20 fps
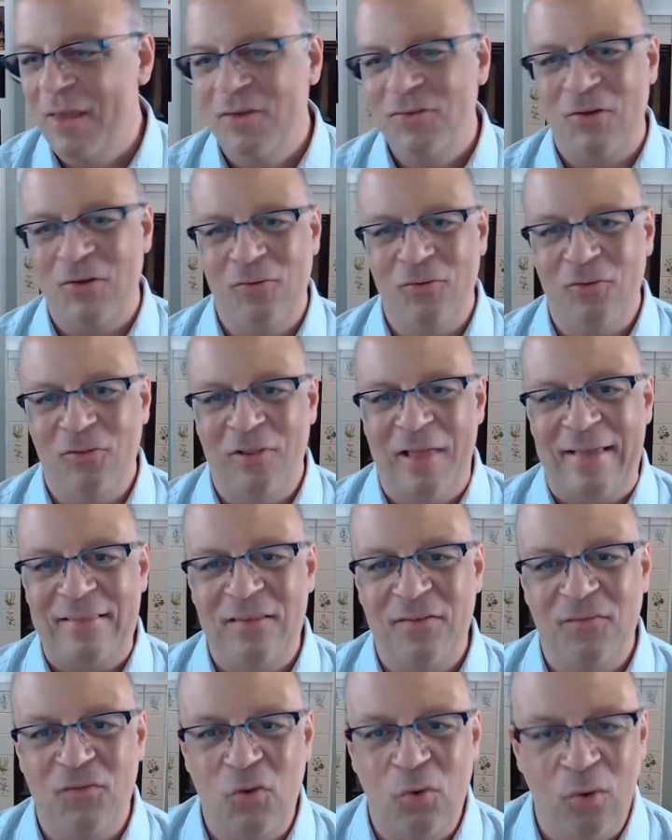So
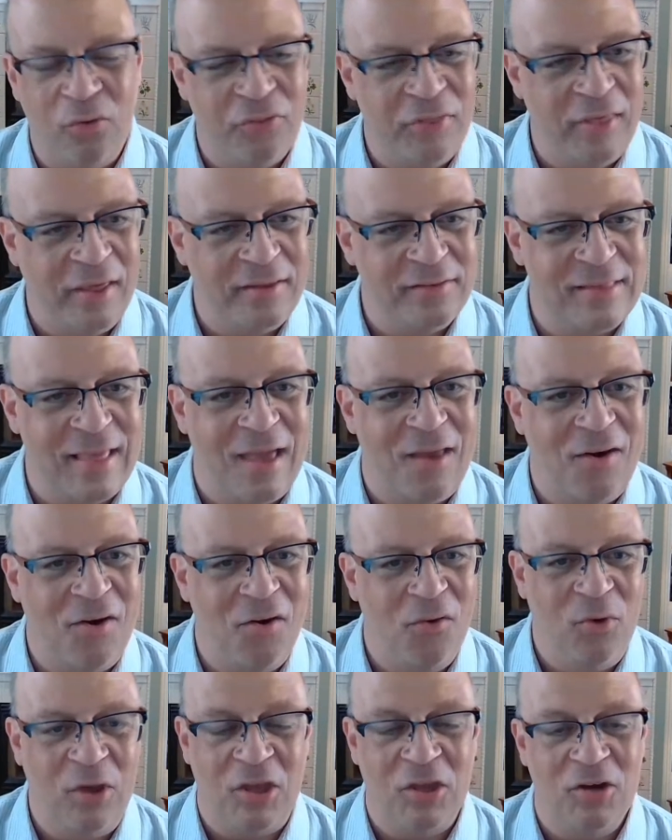lots of cool things that
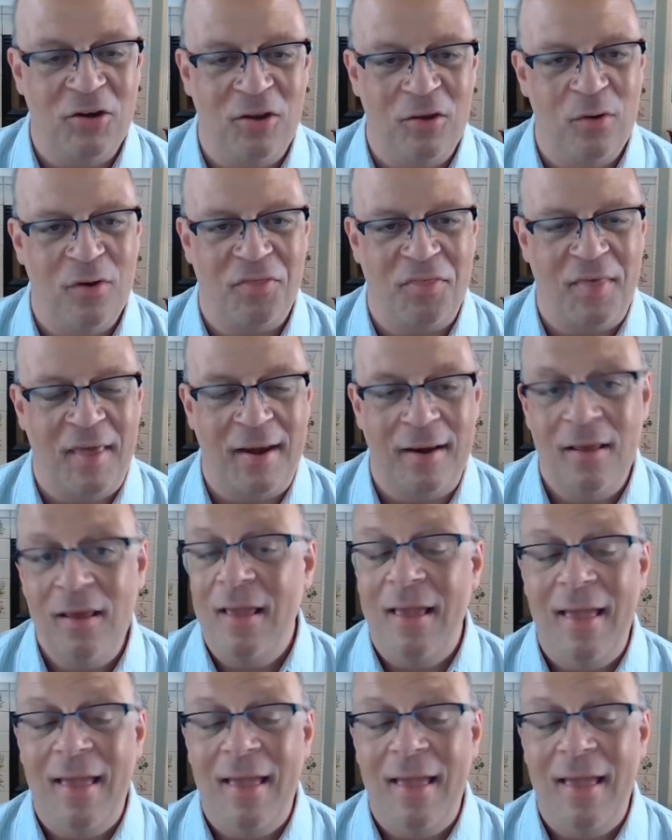we could do with it.